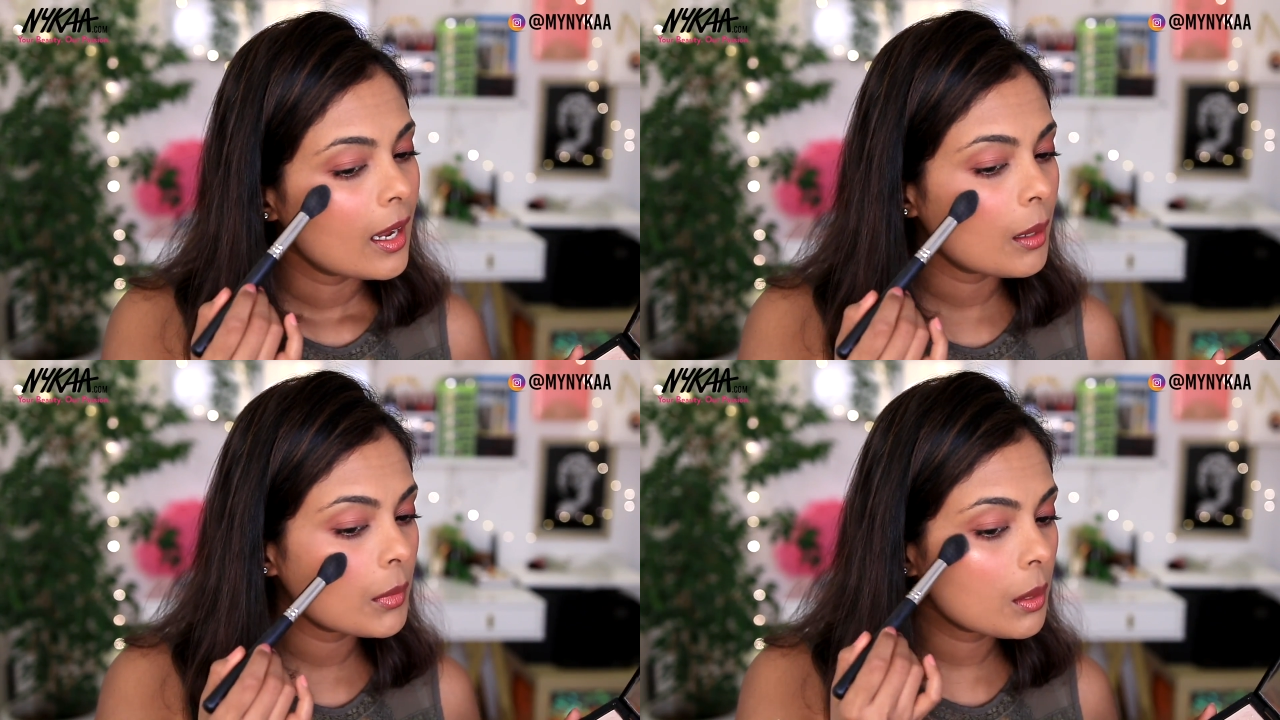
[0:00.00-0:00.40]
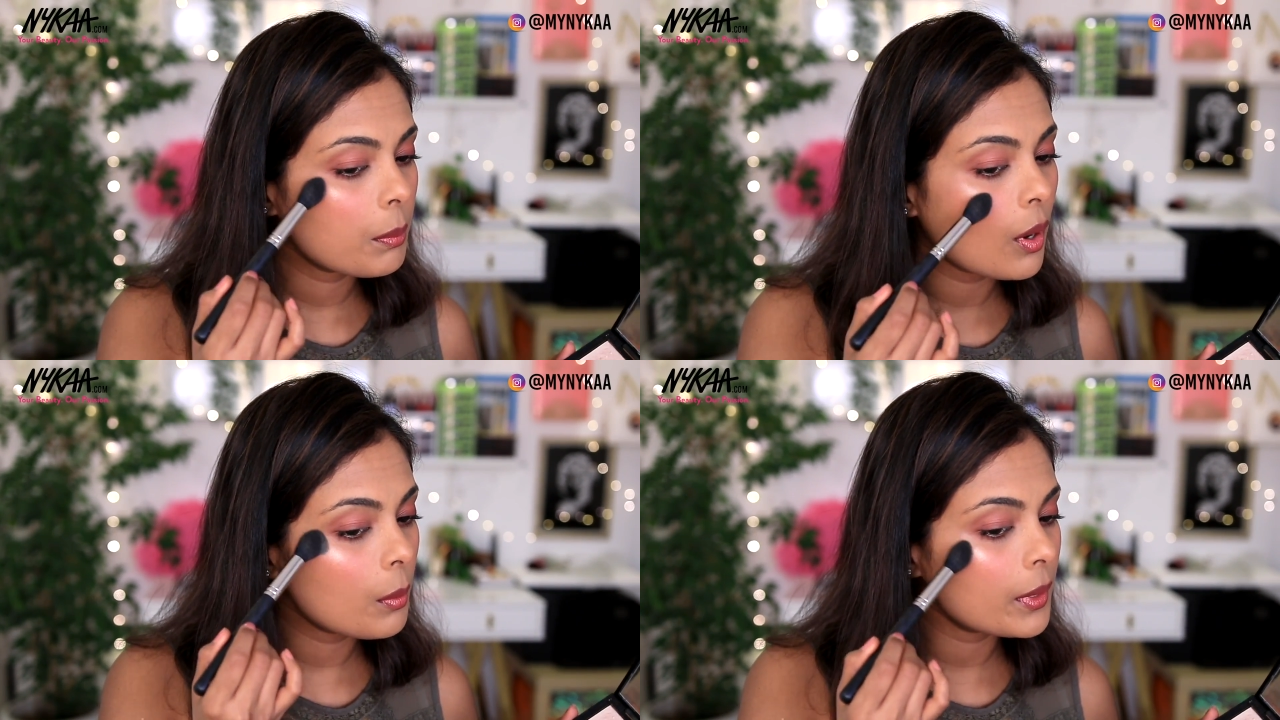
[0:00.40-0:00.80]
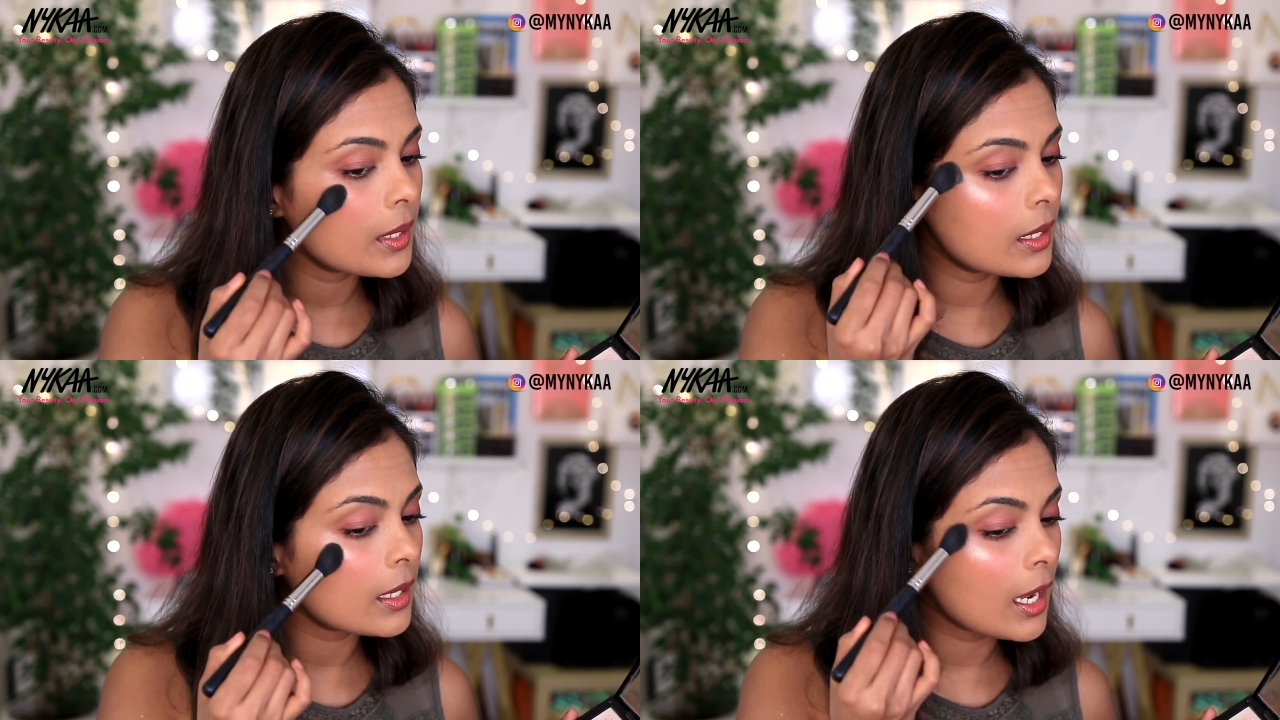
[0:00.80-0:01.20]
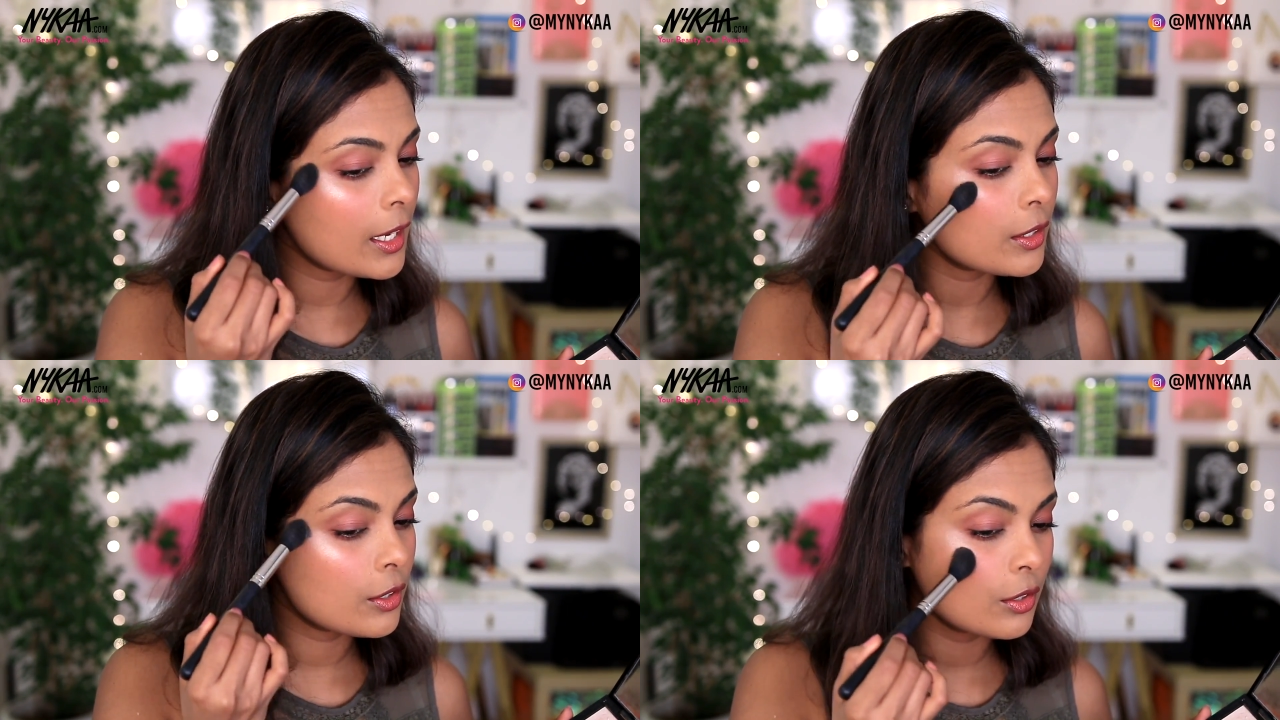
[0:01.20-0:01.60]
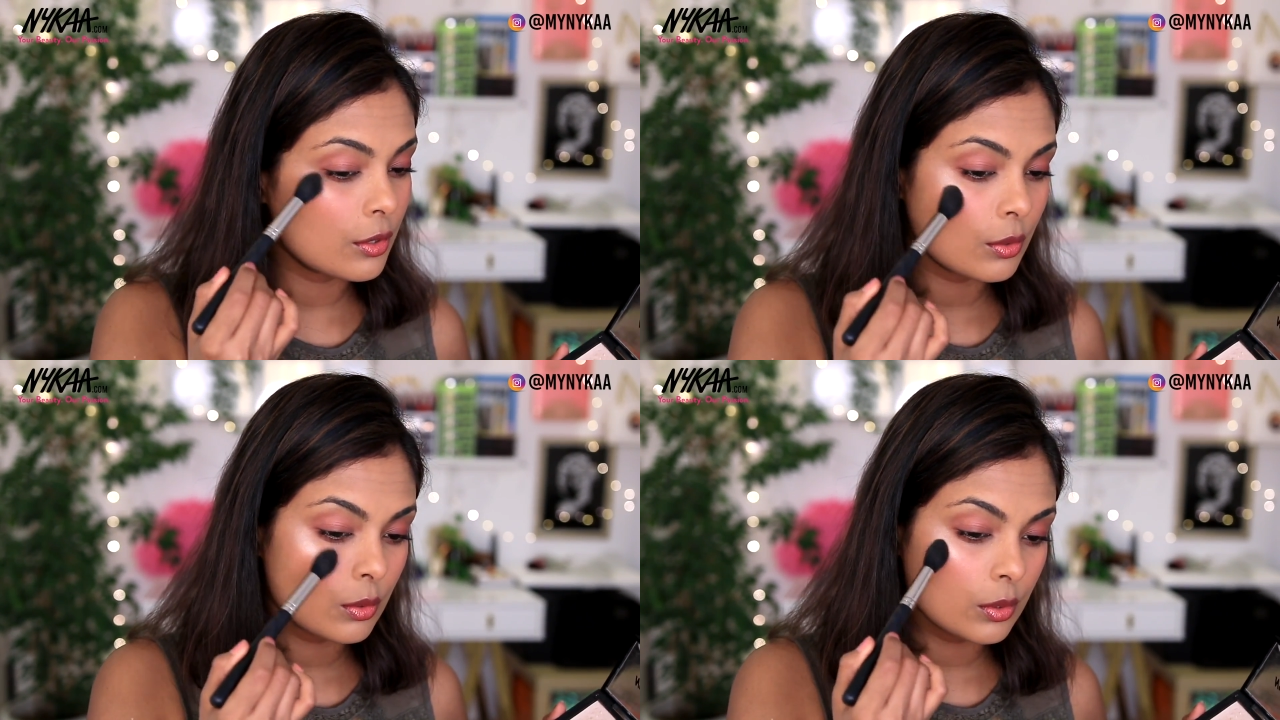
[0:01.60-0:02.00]
I'm gonna pop it right
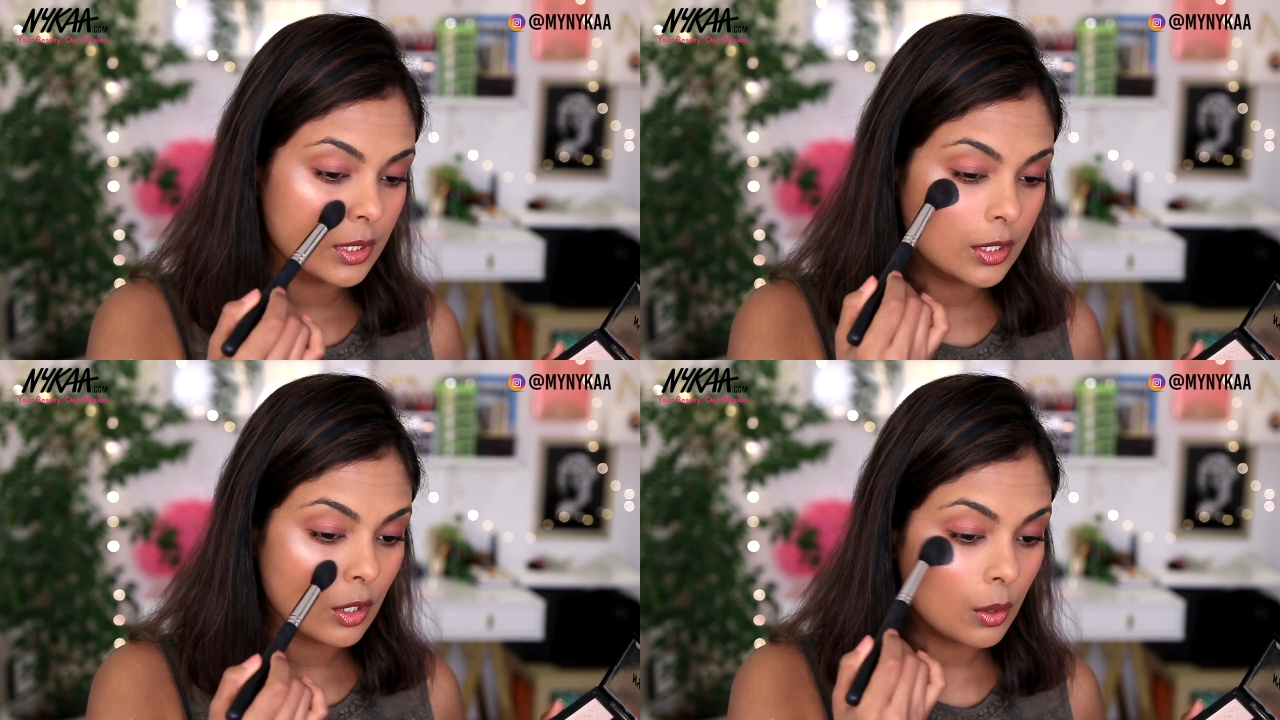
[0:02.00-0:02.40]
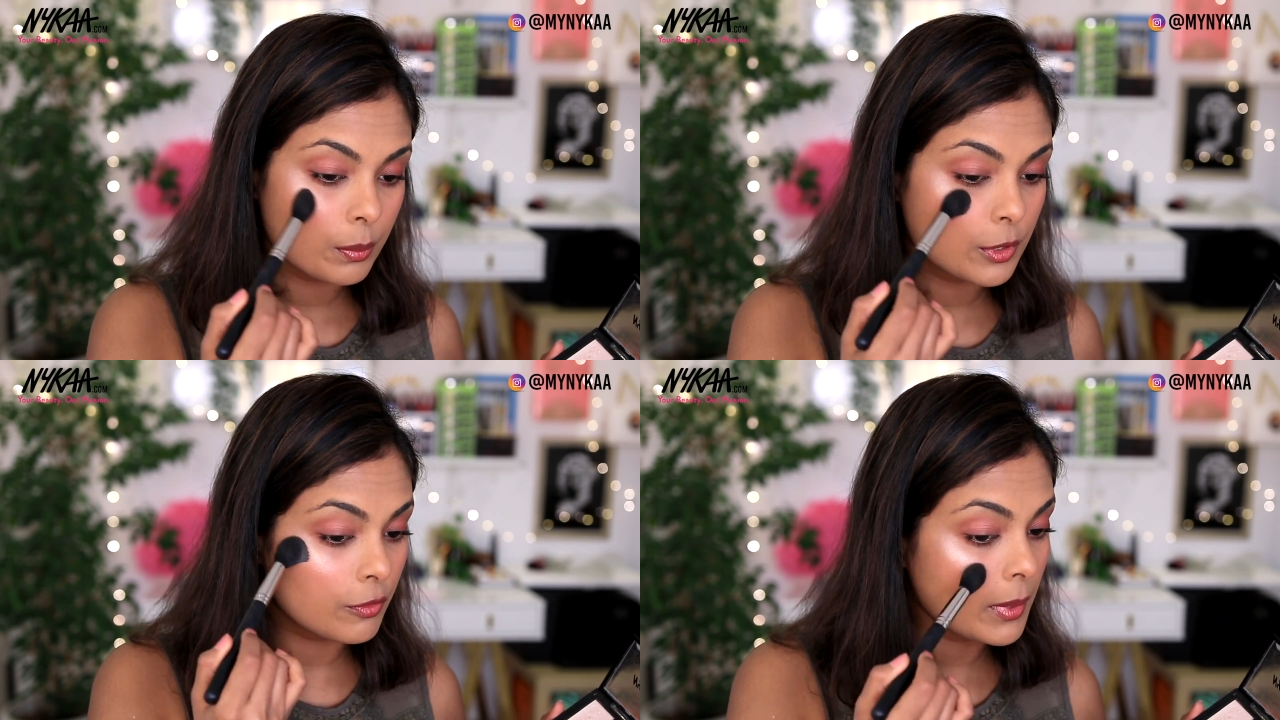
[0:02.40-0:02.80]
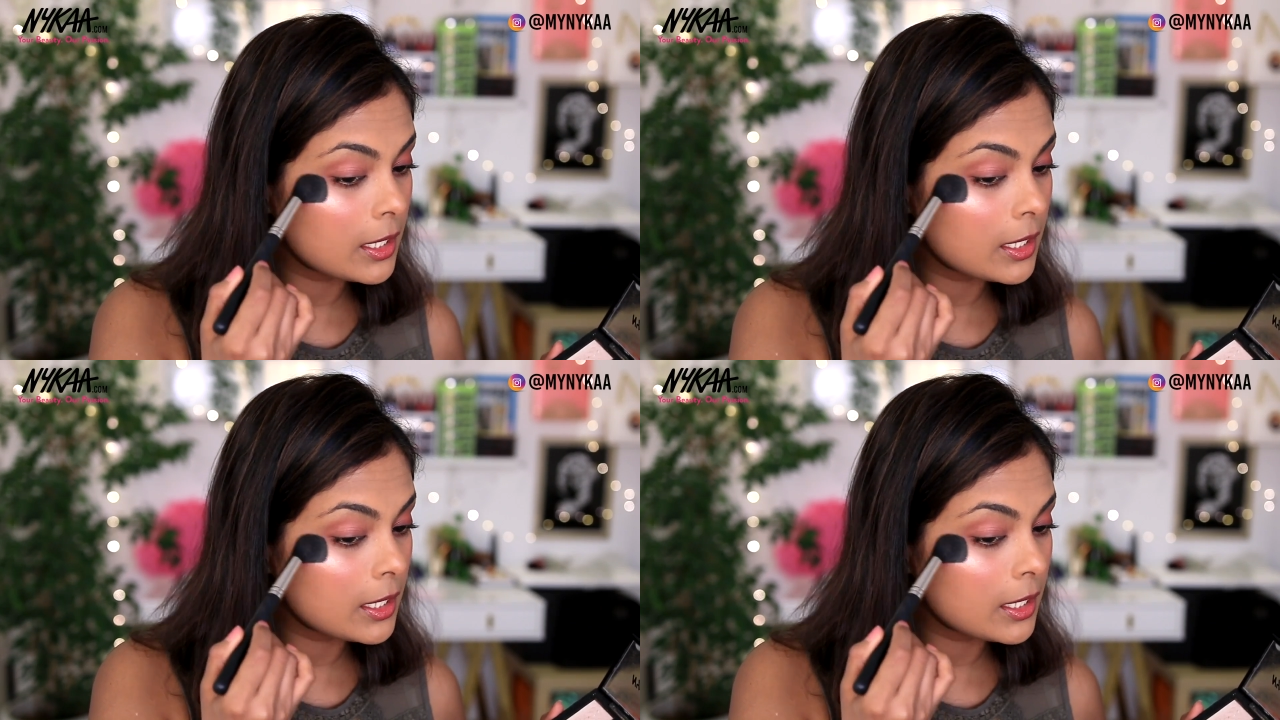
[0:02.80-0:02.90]
to the tops of my